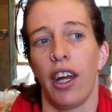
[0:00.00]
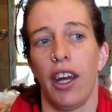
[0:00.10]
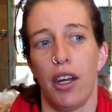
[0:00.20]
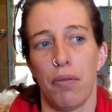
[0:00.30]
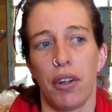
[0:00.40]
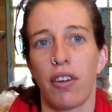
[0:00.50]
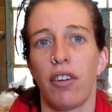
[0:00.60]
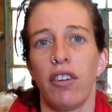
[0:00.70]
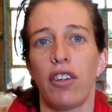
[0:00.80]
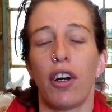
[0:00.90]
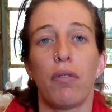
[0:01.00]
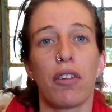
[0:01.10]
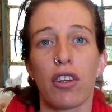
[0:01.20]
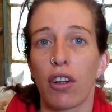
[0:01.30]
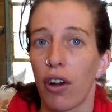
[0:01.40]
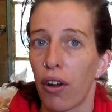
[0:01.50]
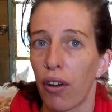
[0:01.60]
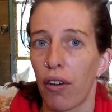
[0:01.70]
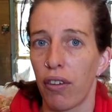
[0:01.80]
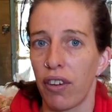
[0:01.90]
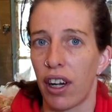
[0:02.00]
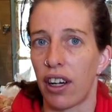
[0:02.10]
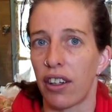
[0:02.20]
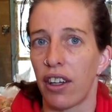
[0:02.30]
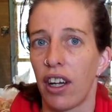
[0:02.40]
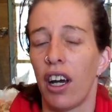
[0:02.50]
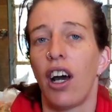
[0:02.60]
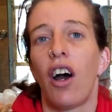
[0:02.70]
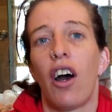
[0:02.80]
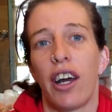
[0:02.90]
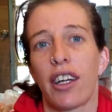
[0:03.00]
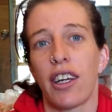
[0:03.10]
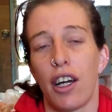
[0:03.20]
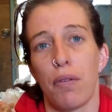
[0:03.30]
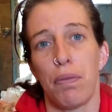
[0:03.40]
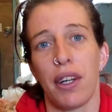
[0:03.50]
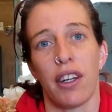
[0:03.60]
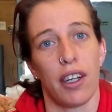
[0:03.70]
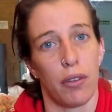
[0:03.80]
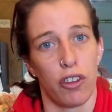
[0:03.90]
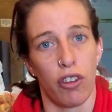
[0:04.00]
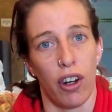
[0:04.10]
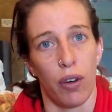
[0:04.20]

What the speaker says: And because I'm a slow learner, I can't pick it up straight